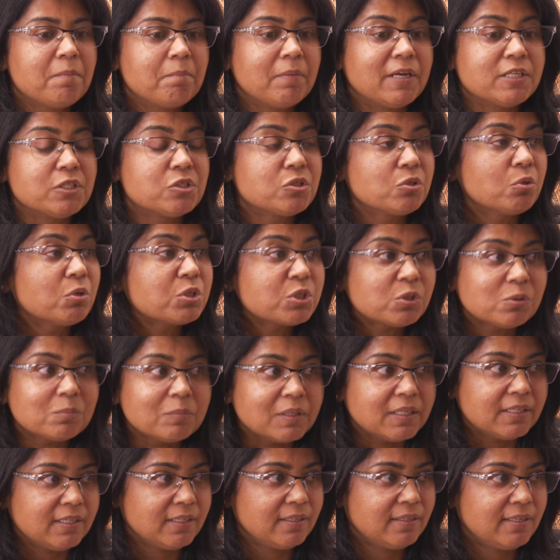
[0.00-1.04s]
My social
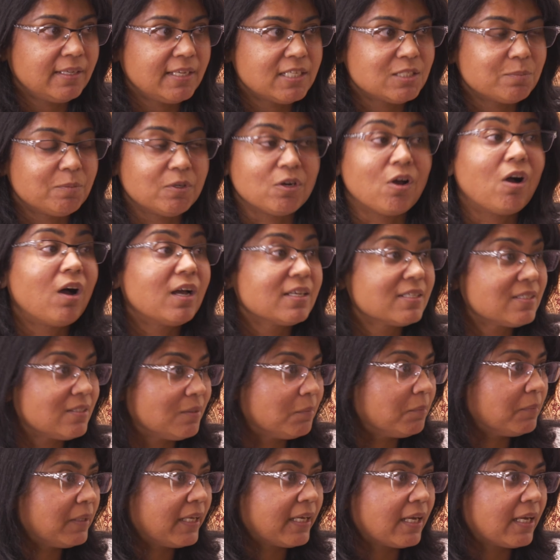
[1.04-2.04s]
media has been awesome.